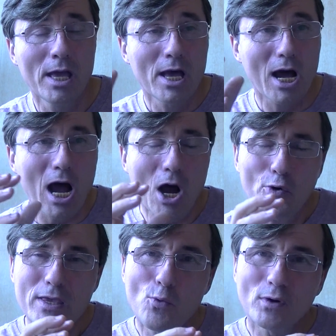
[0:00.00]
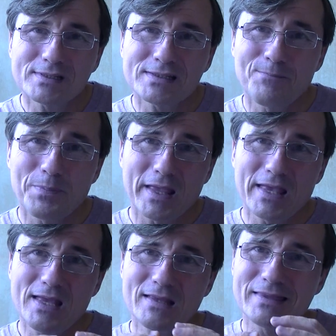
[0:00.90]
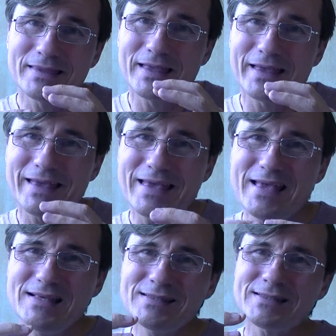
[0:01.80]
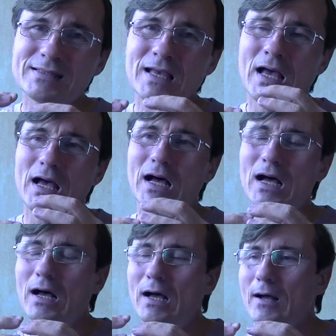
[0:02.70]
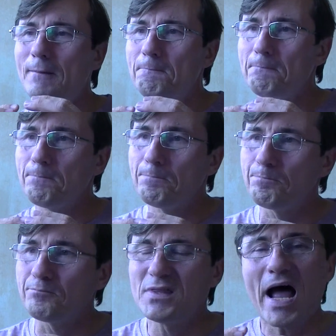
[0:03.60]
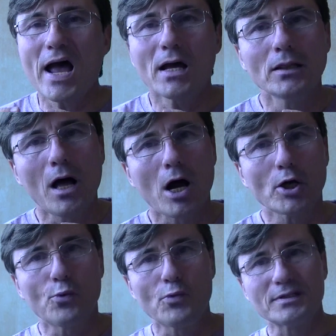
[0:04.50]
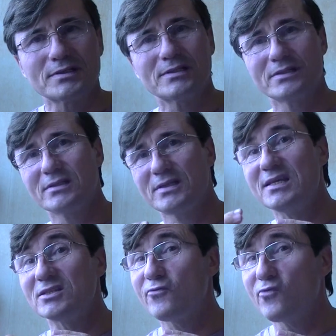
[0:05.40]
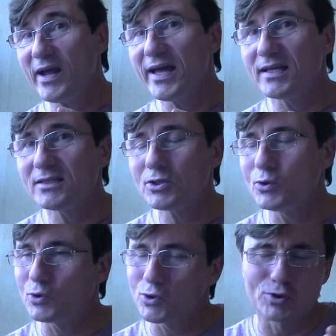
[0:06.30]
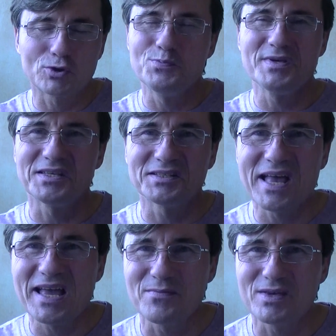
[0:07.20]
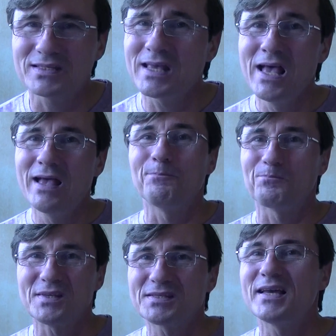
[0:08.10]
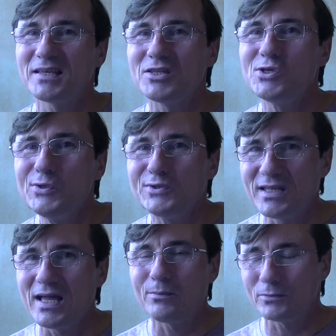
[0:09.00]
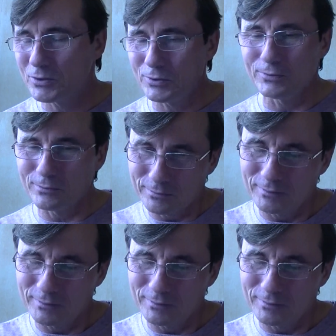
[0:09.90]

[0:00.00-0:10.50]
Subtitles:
How he was in his dialogue with his friends who turned to be his enemies. Satan used them to